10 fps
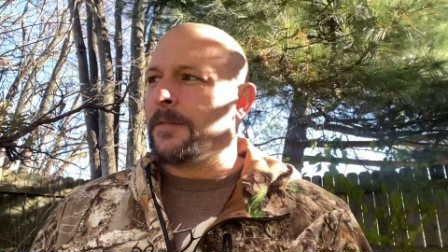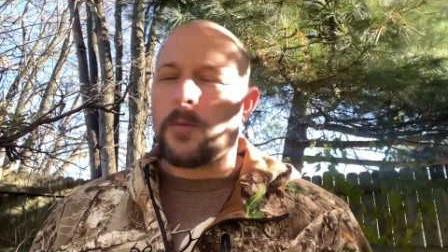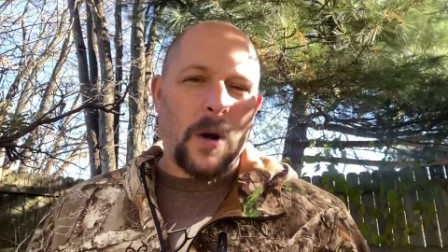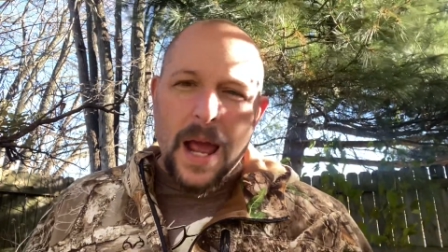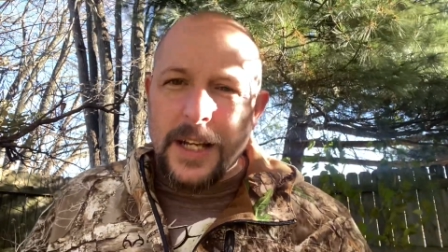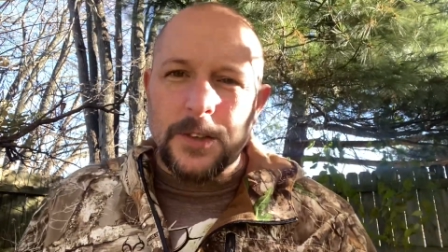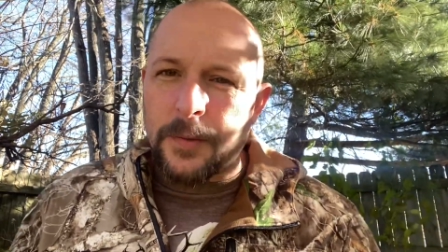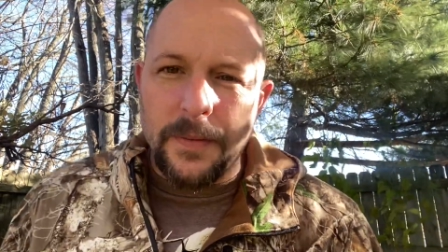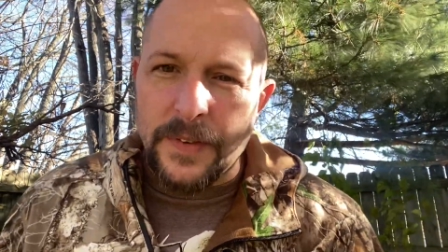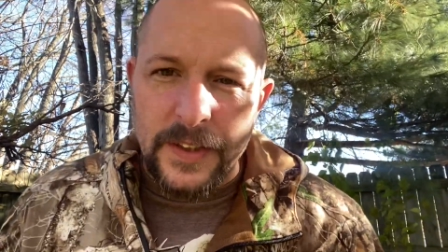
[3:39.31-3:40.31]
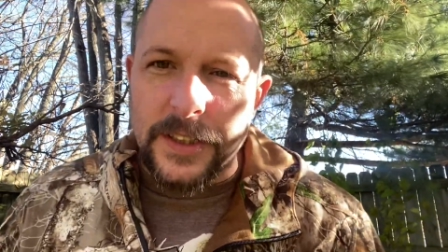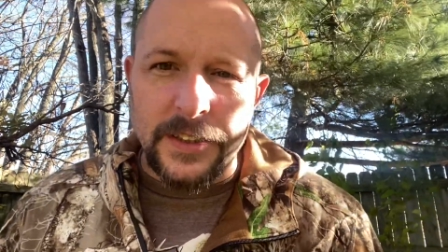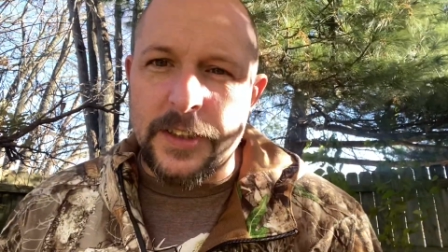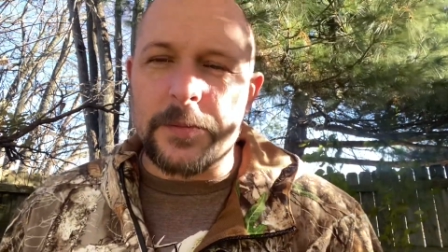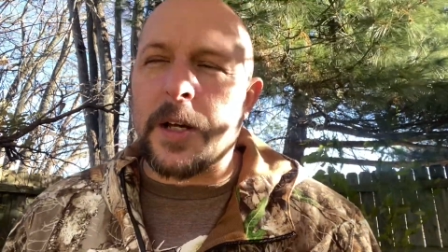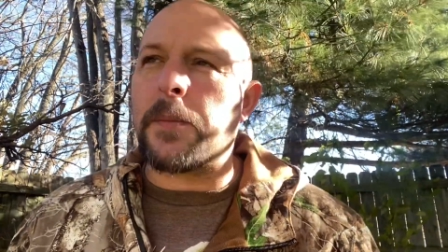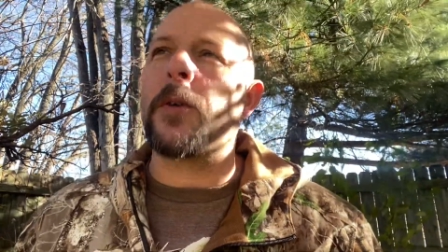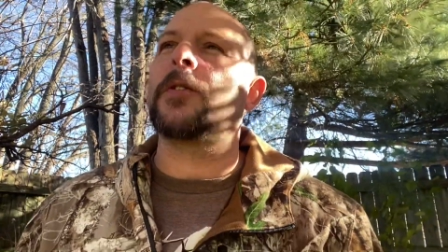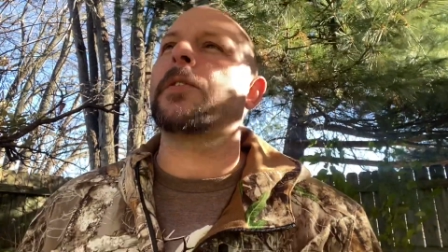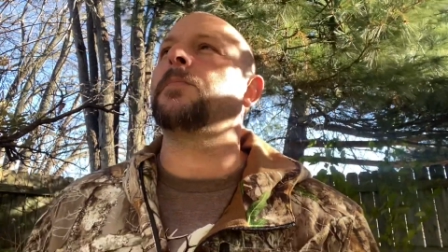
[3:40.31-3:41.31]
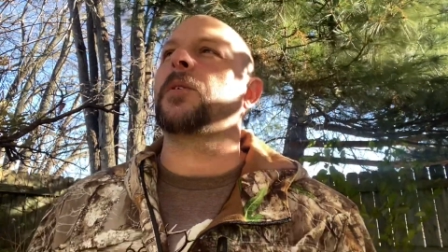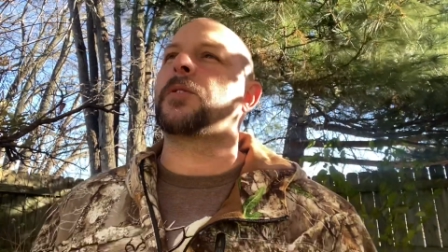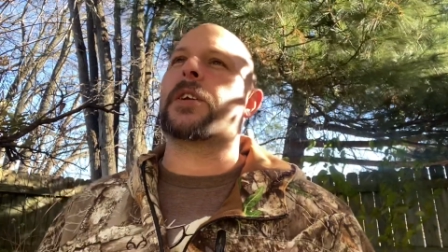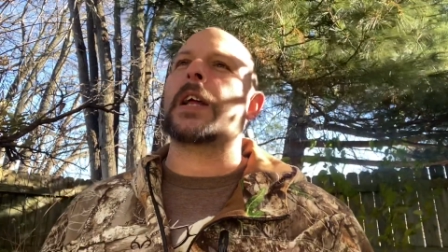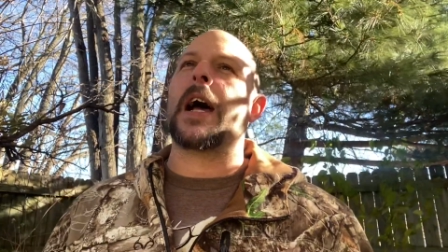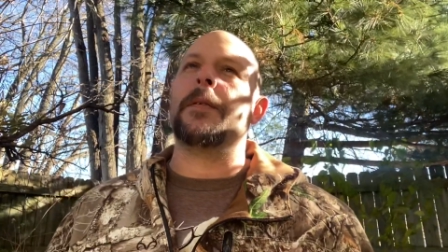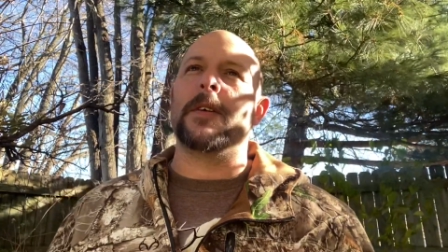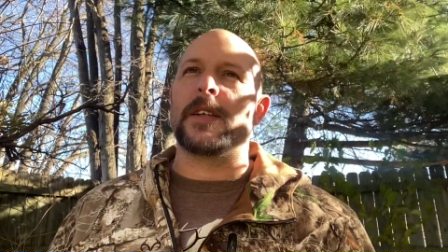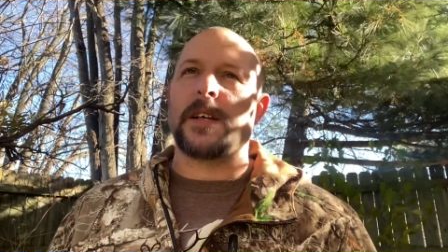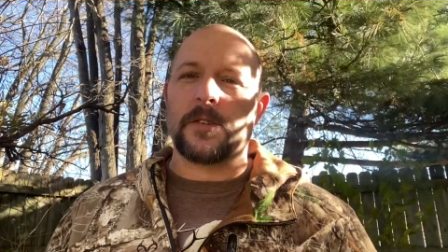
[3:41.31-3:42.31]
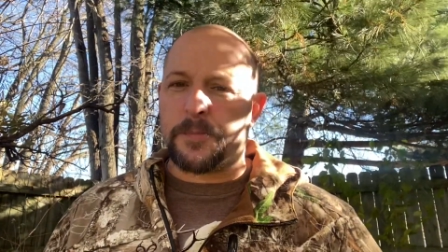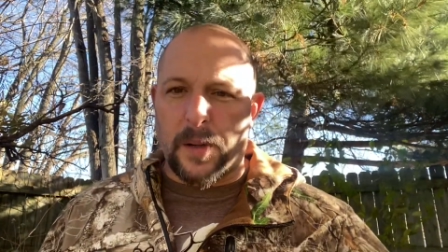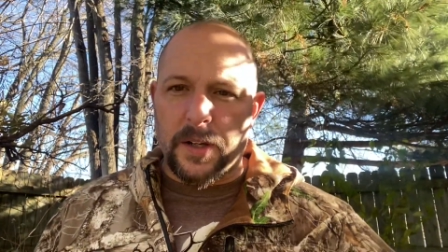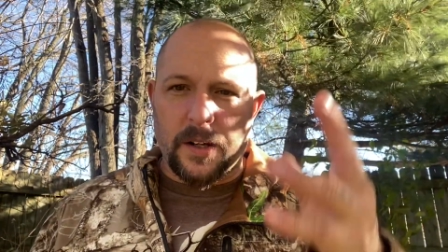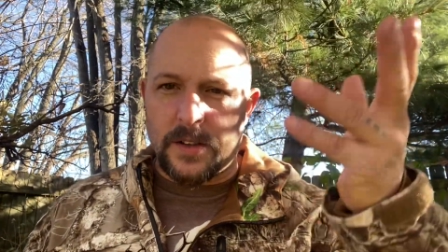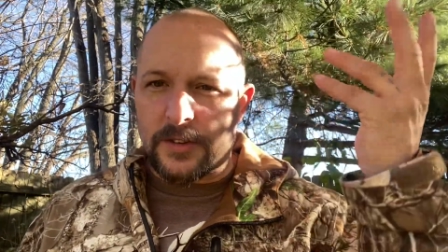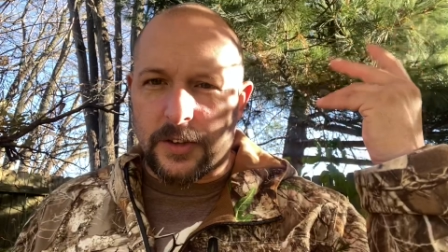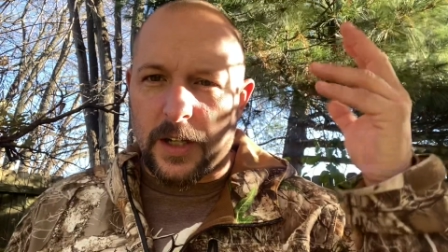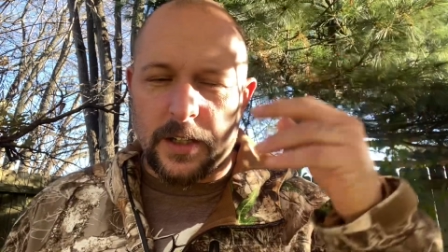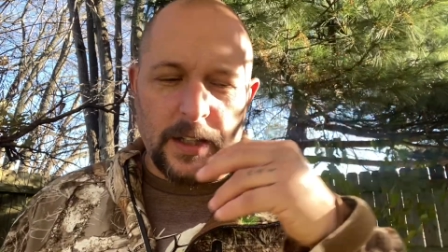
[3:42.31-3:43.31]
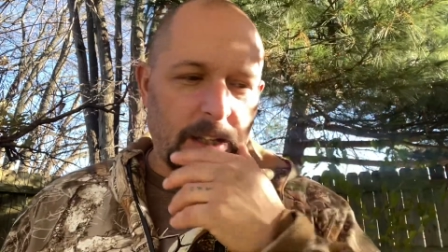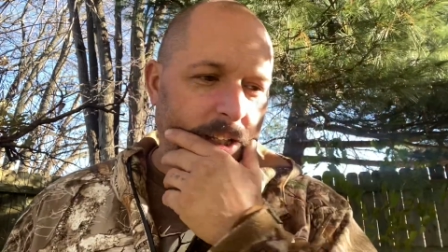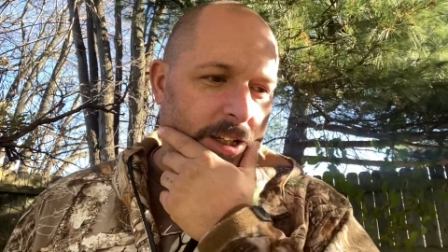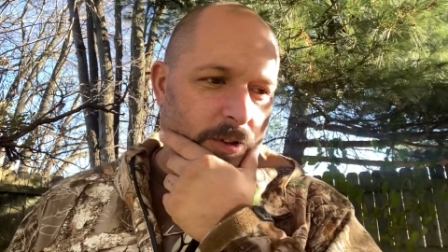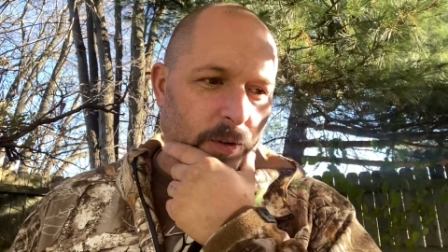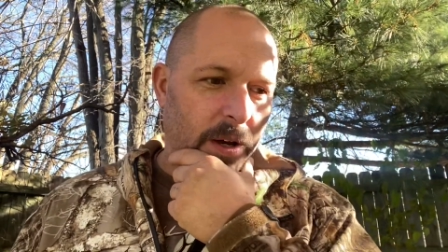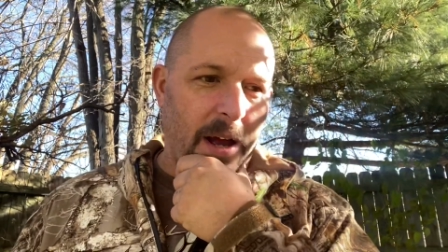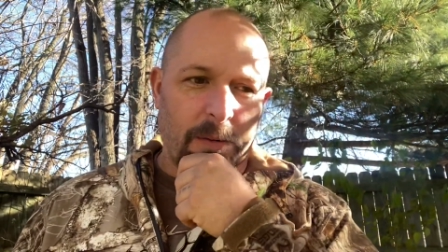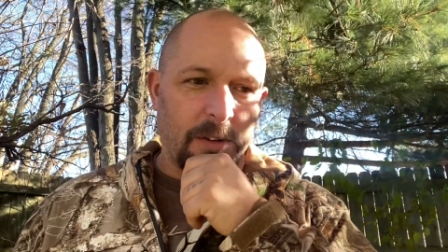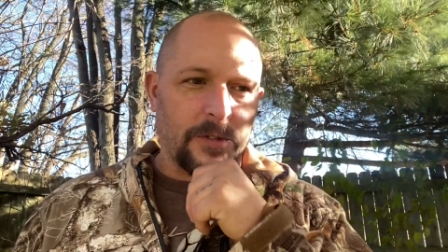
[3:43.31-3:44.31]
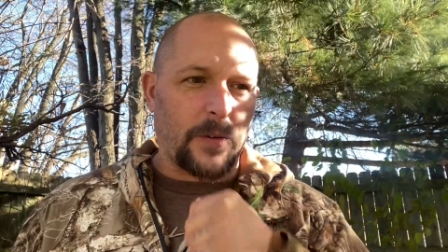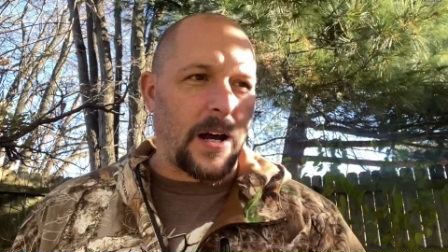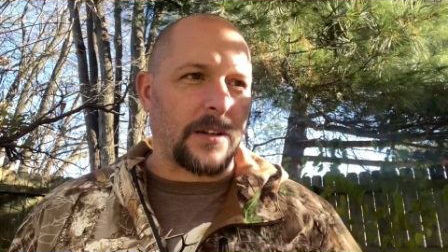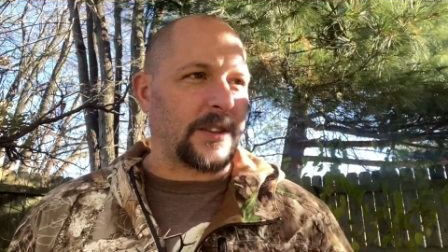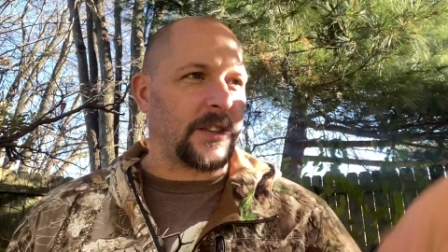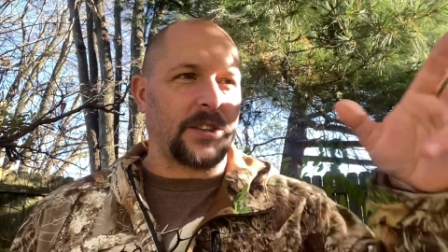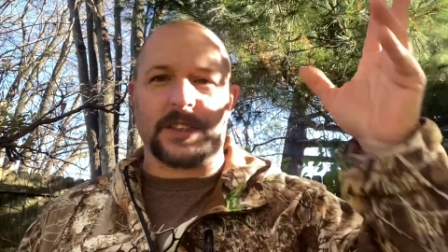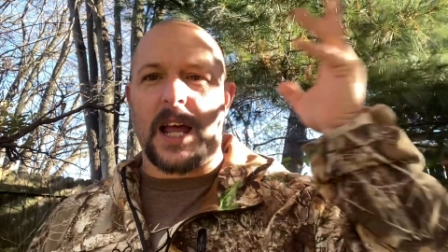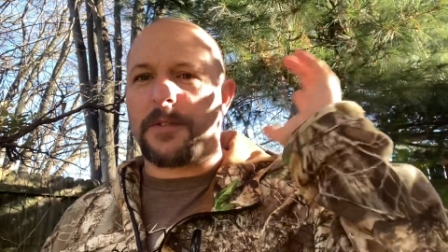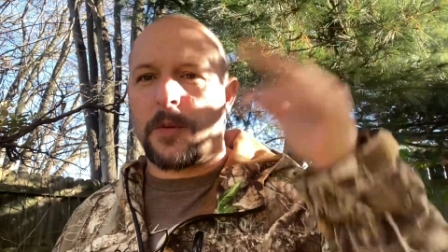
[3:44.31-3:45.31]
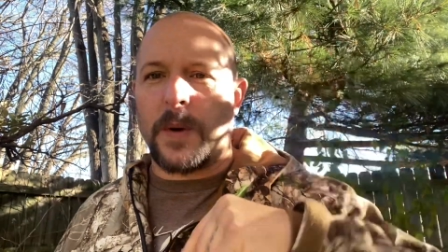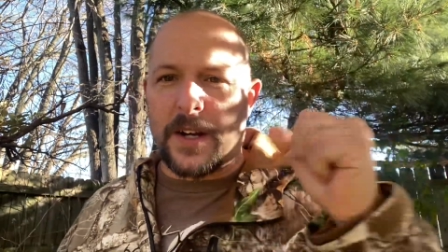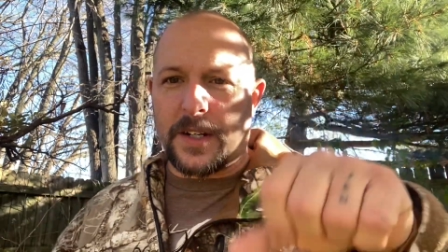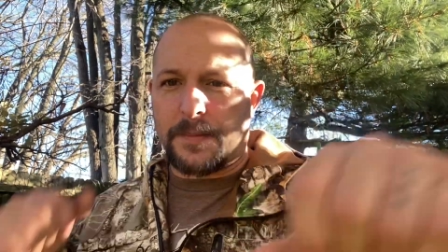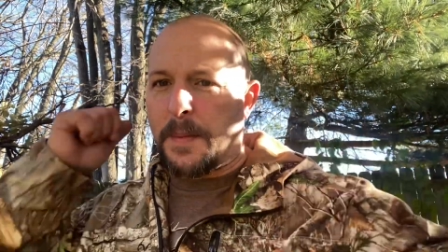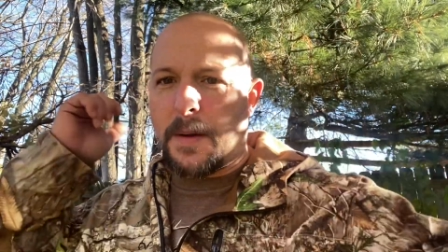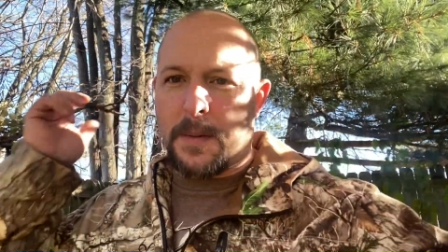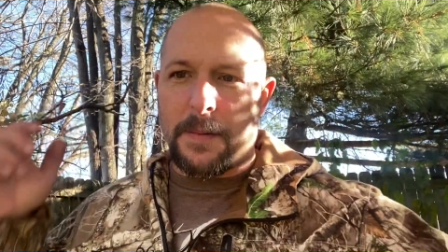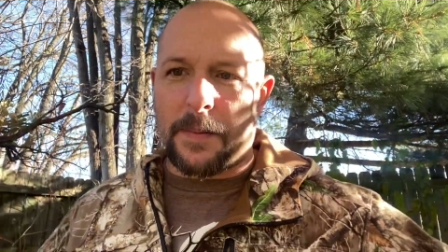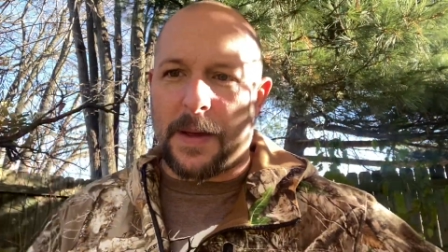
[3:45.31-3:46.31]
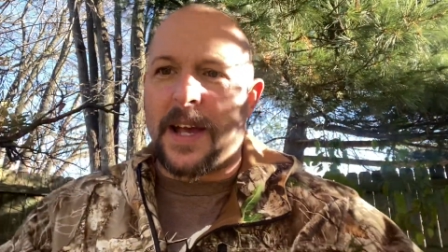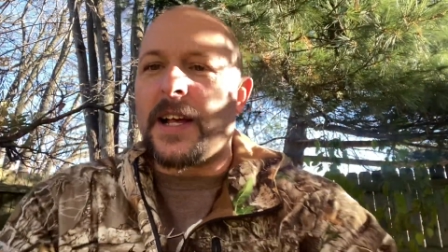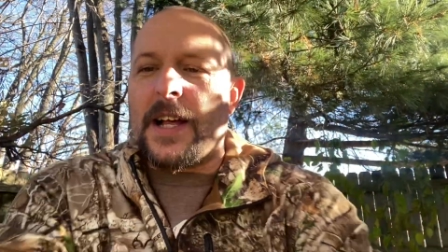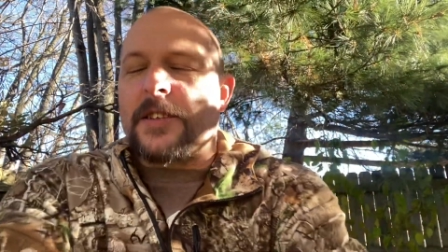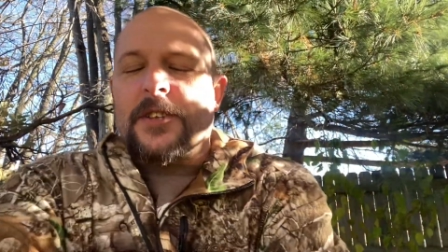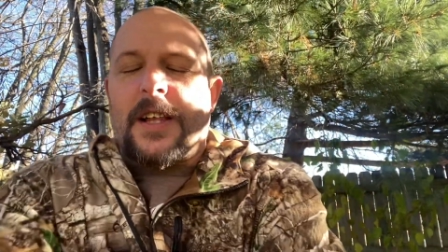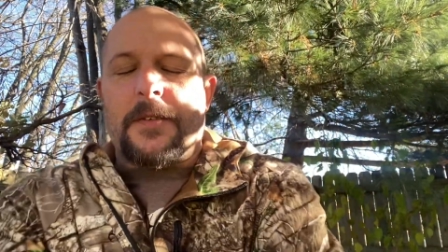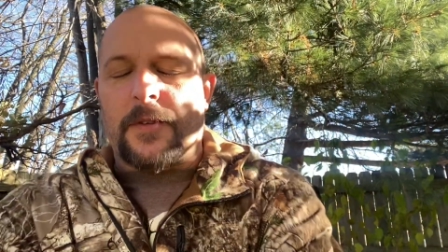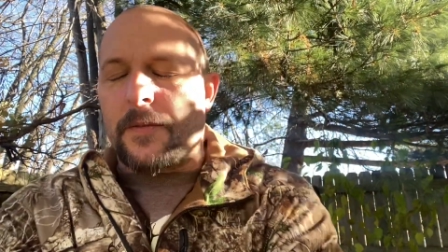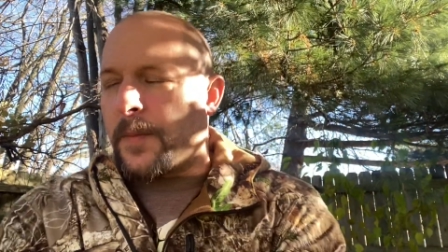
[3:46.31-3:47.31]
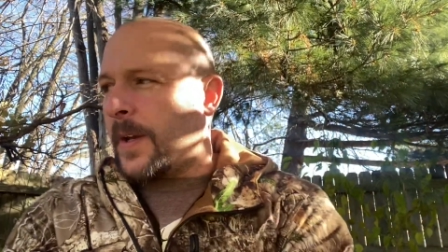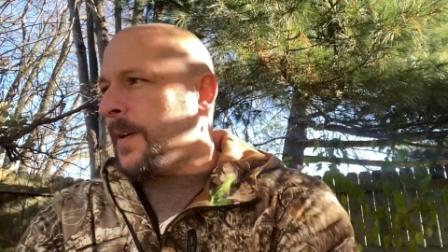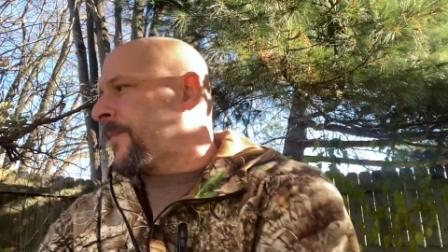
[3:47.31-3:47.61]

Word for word: more action with fishing, it seems like, most, most of the time, unless I was bunny hunting, so I, I like doing that once in a while, because just everywhere, bam, bam, bam, bam, that's a lot of fun for me.